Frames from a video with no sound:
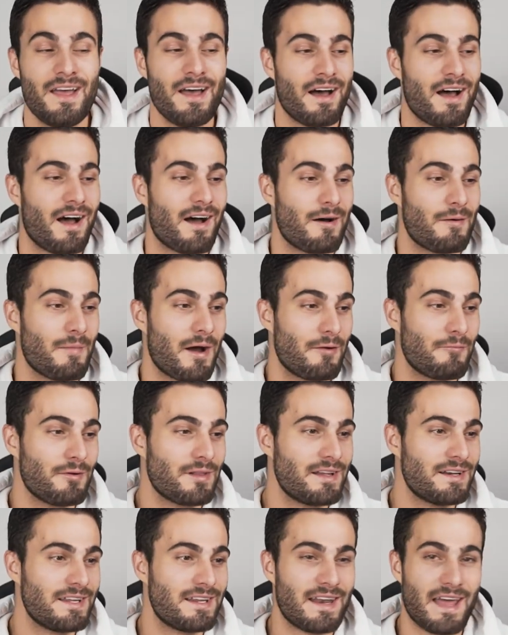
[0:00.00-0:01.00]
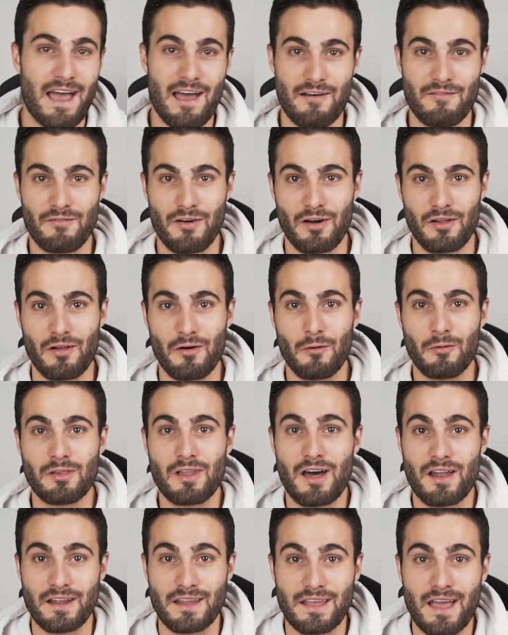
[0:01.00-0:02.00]
I really didn't have a whole
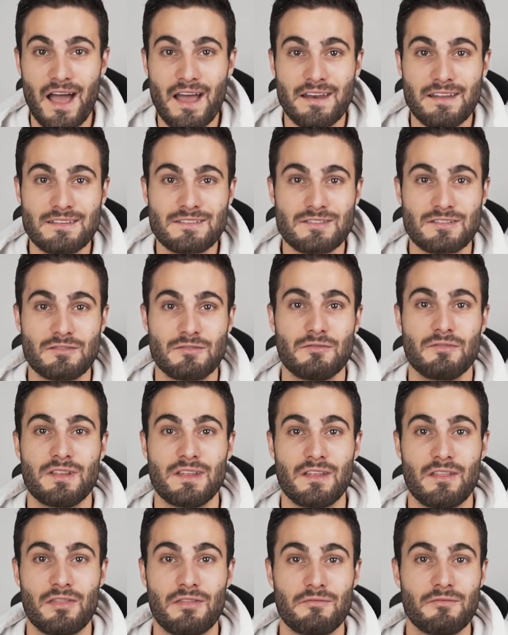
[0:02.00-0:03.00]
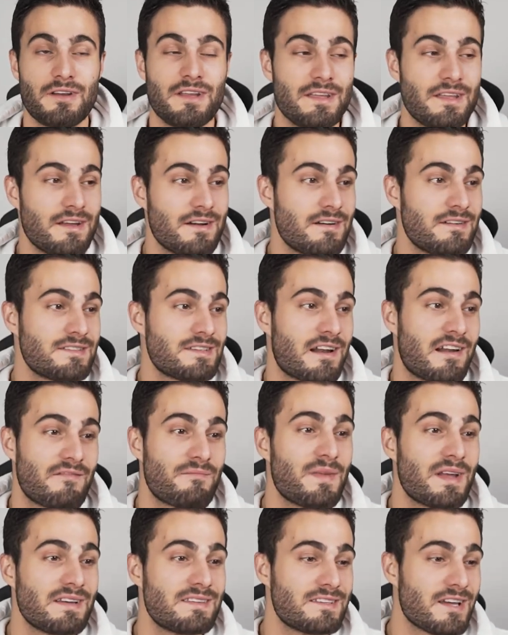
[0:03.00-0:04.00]
lot of guidance through the 3 years, and I've
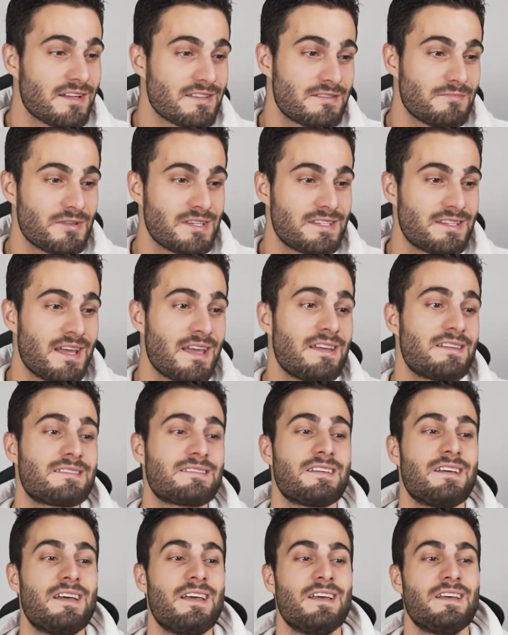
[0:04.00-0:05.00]
made tons of mistakes.